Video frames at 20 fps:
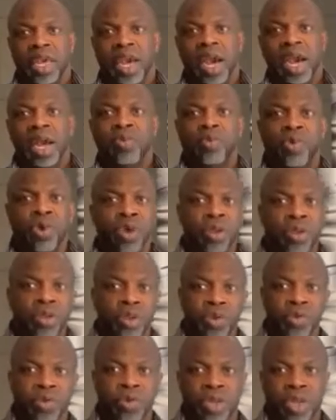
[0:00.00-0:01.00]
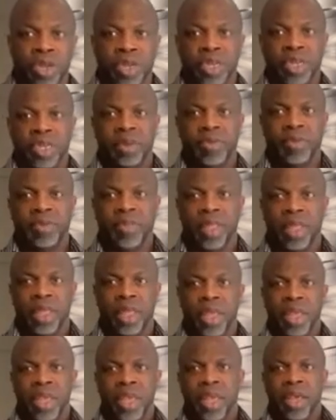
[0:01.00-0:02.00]
and we all use
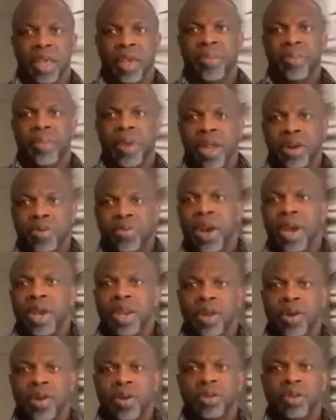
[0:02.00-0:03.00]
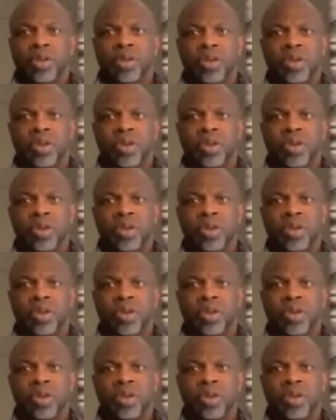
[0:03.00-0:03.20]
it. And why not?